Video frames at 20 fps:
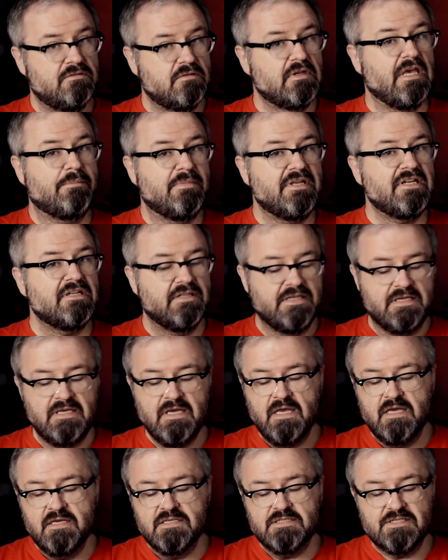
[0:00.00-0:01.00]
admittedly,
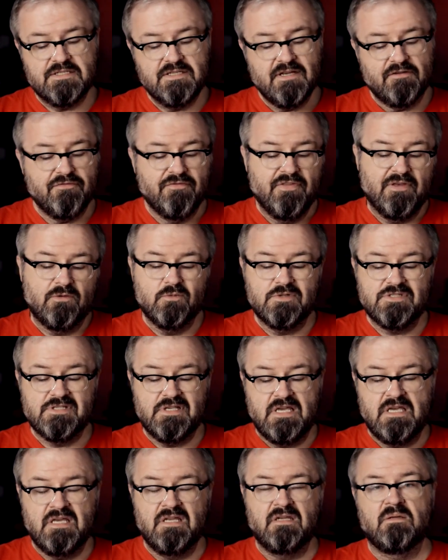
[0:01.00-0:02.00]
stuff that was
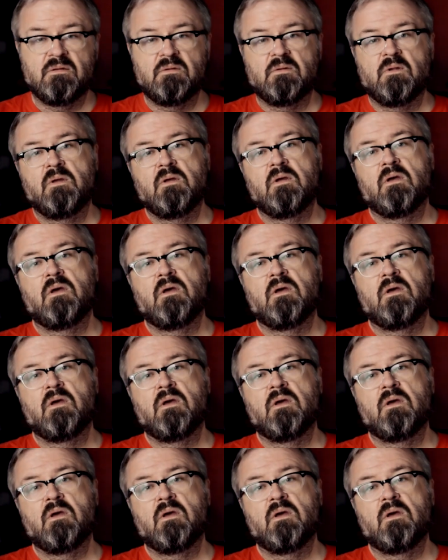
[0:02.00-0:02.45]
in,